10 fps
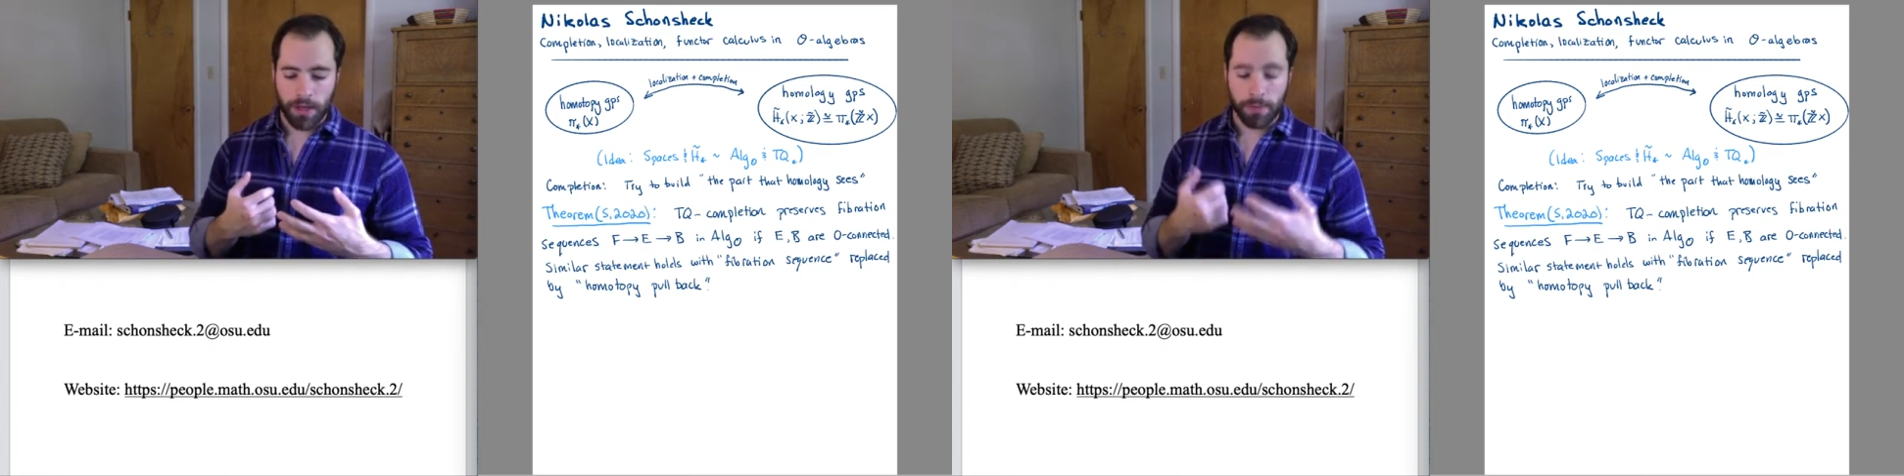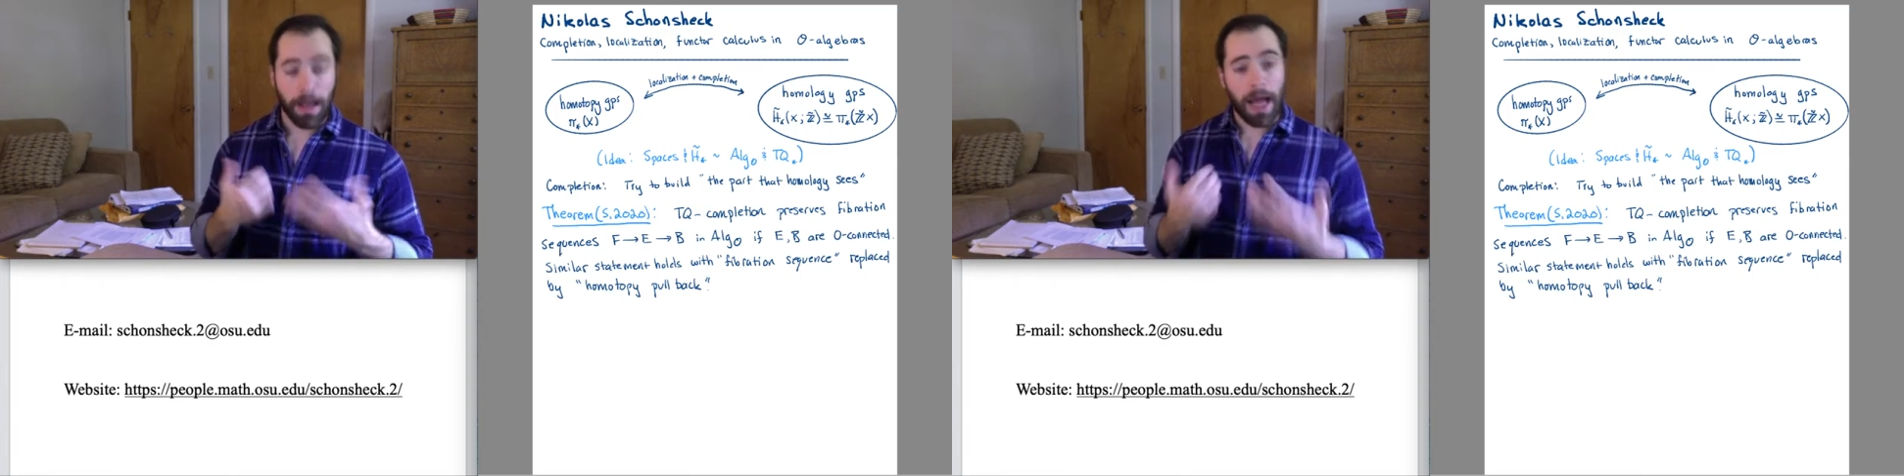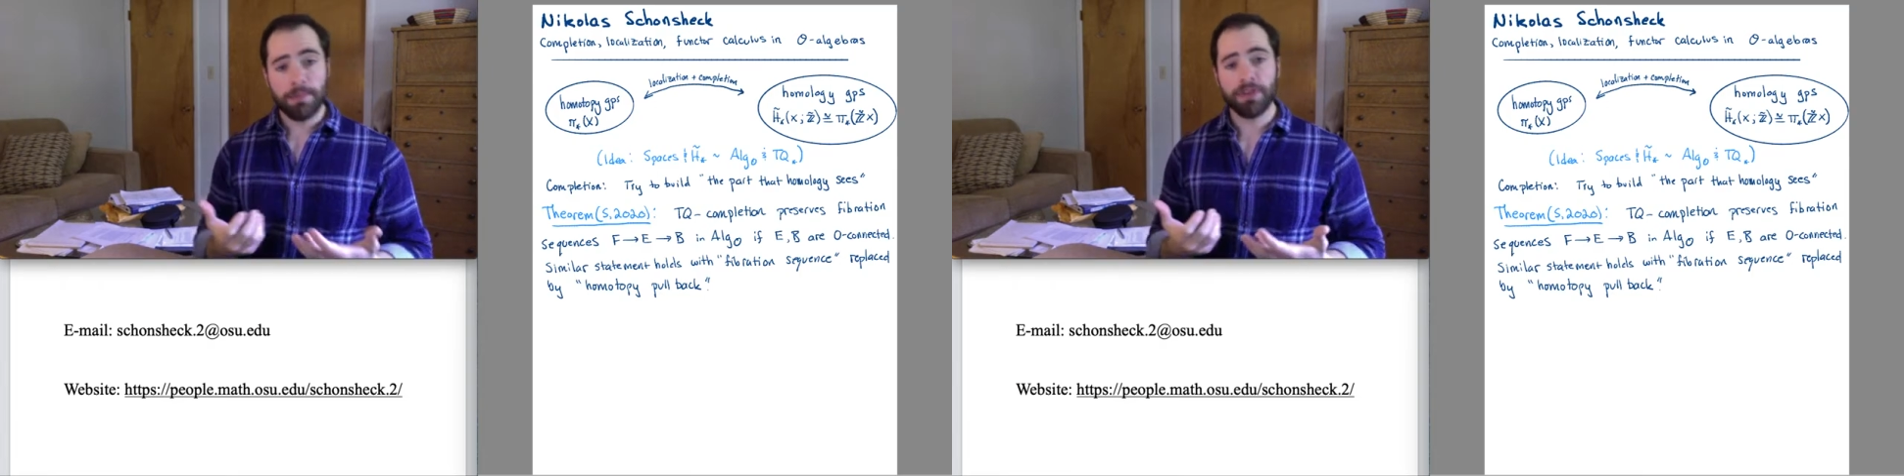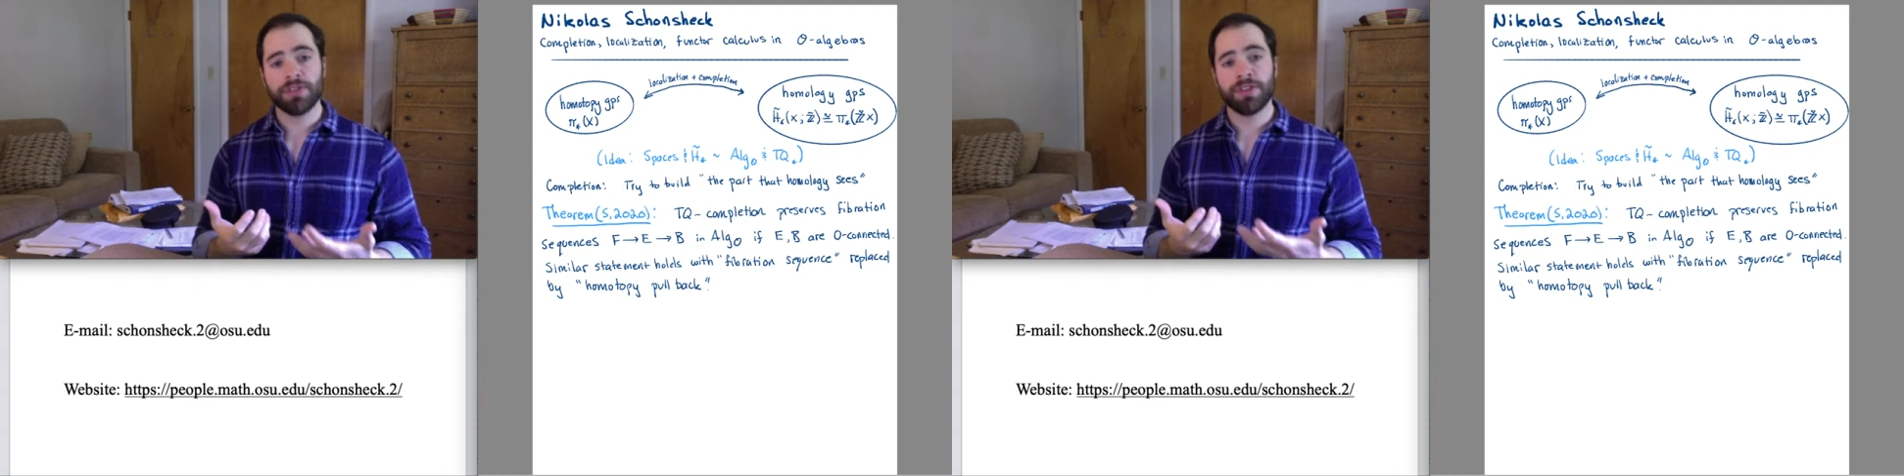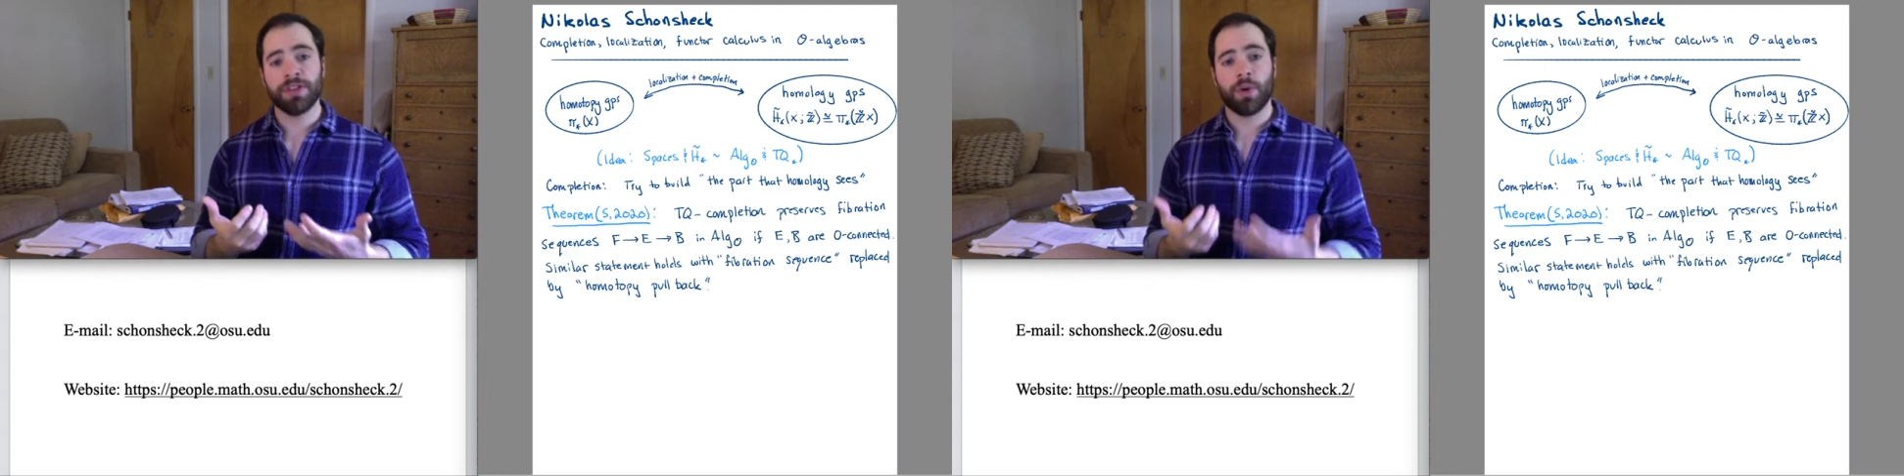I'm
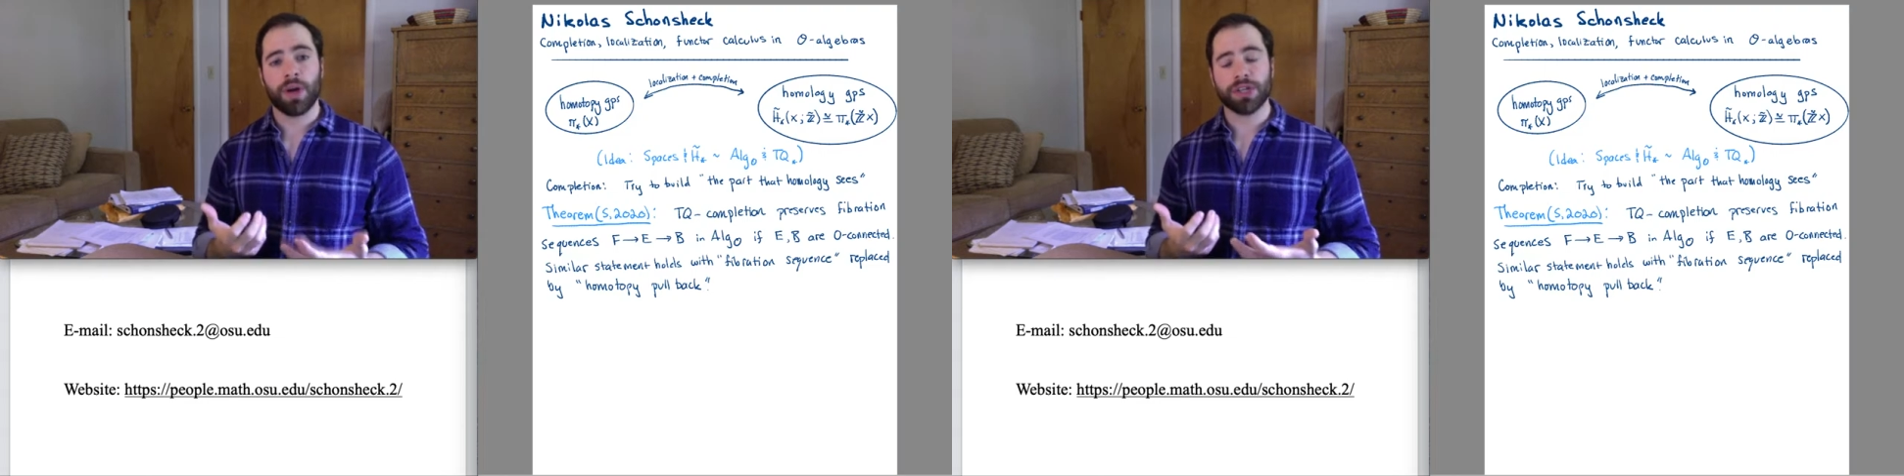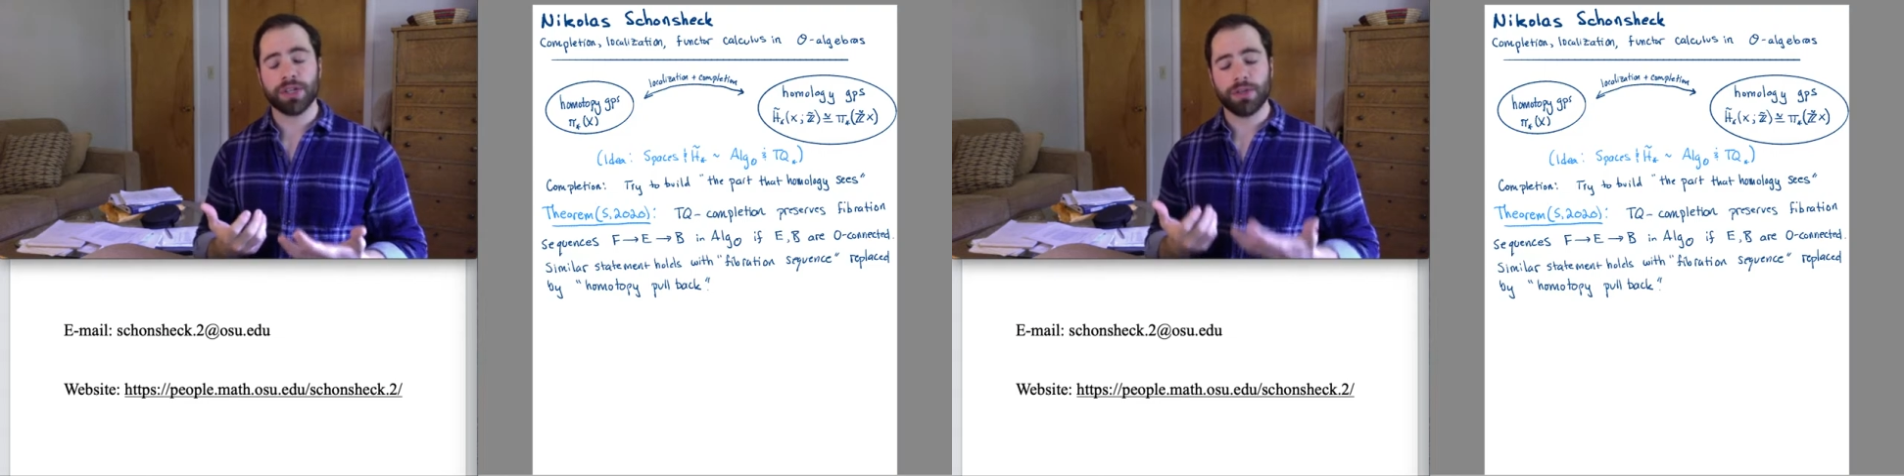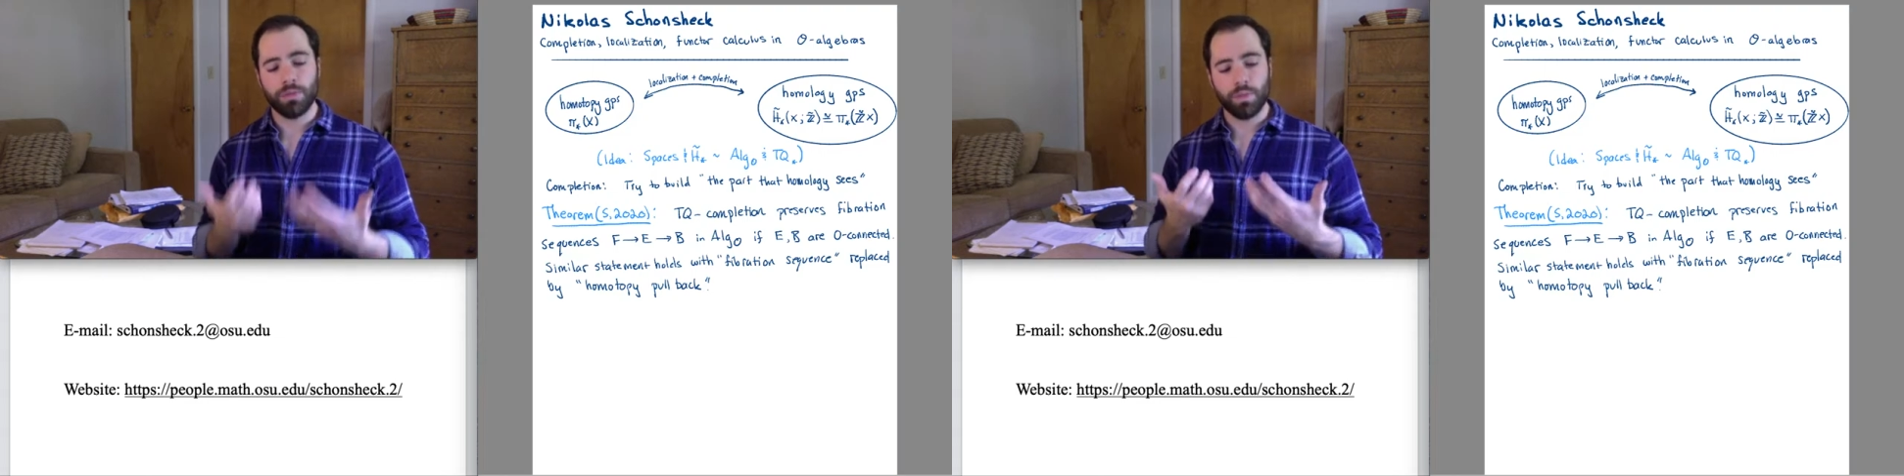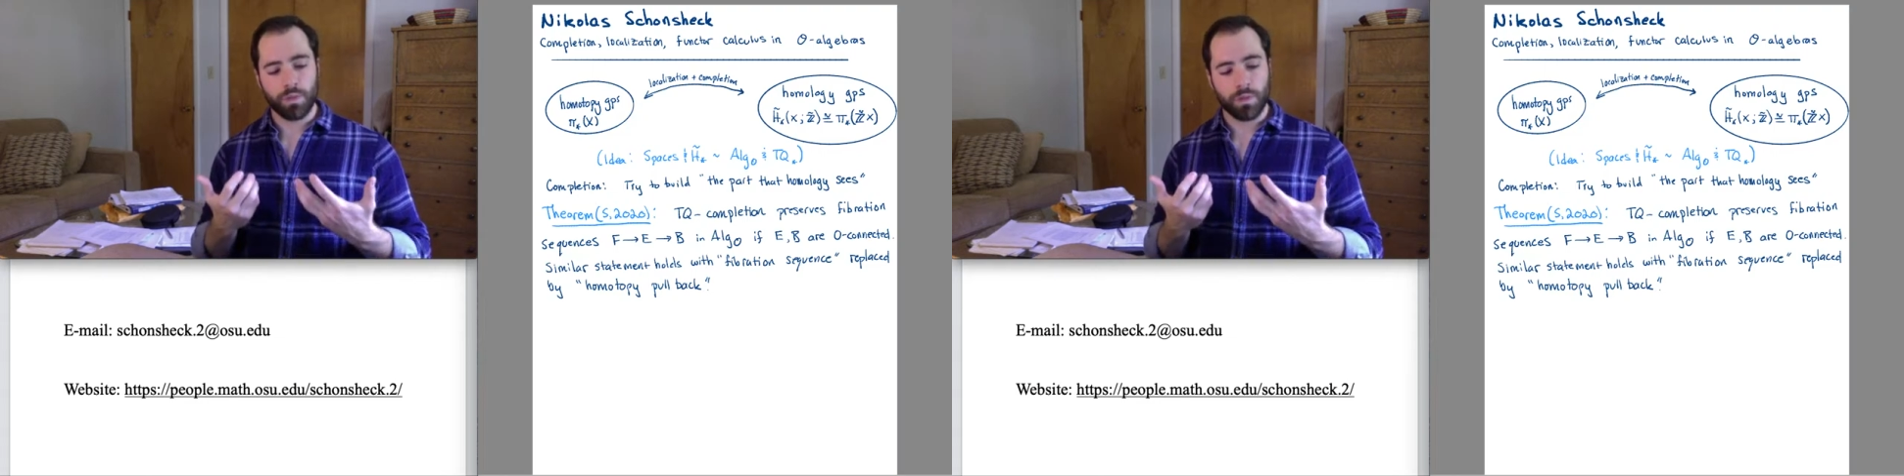interested in the question,